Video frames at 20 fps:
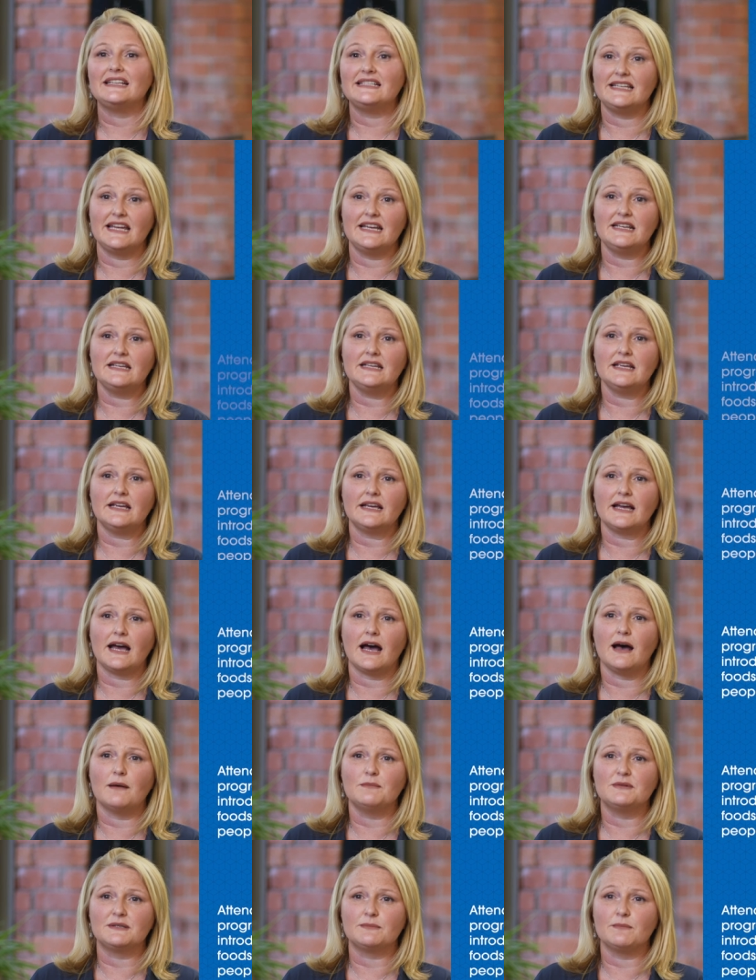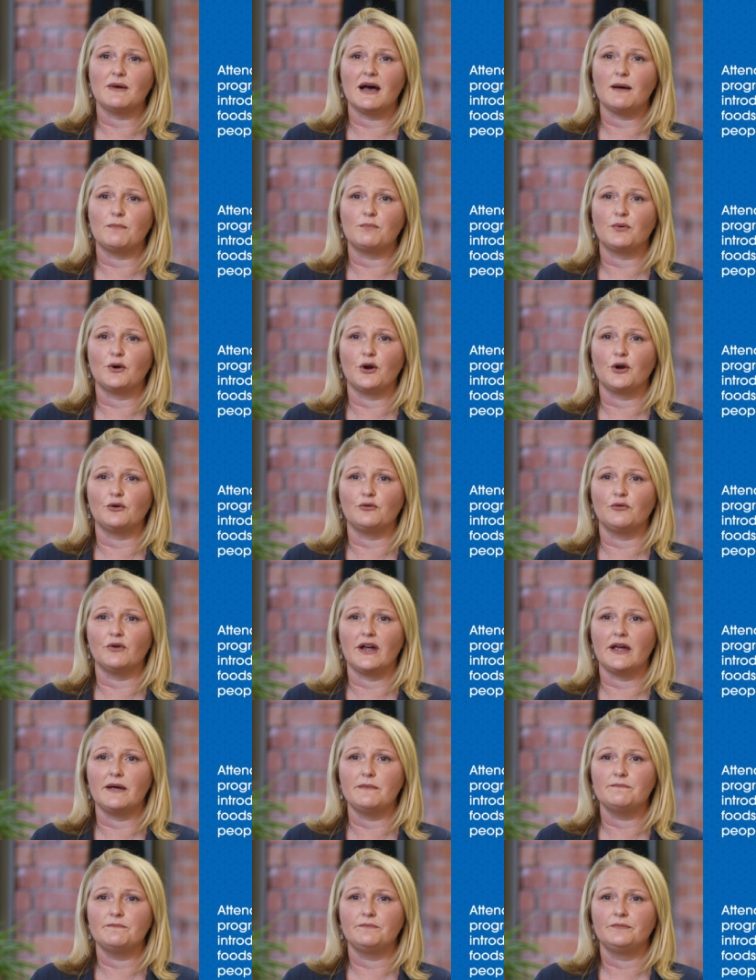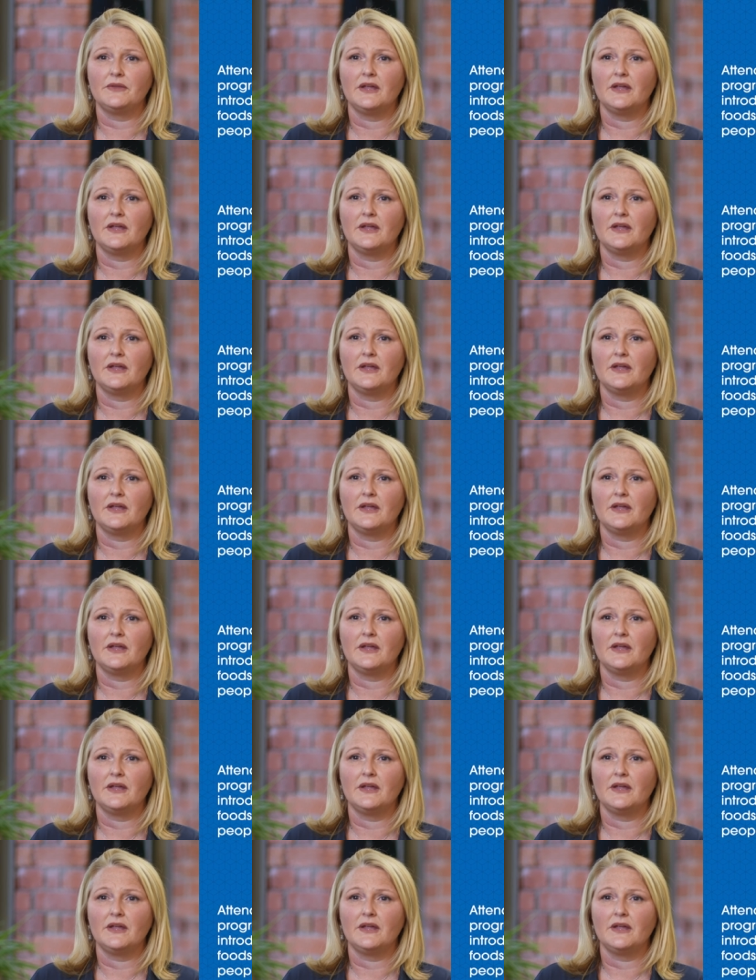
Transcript: attending a Carb Smart program,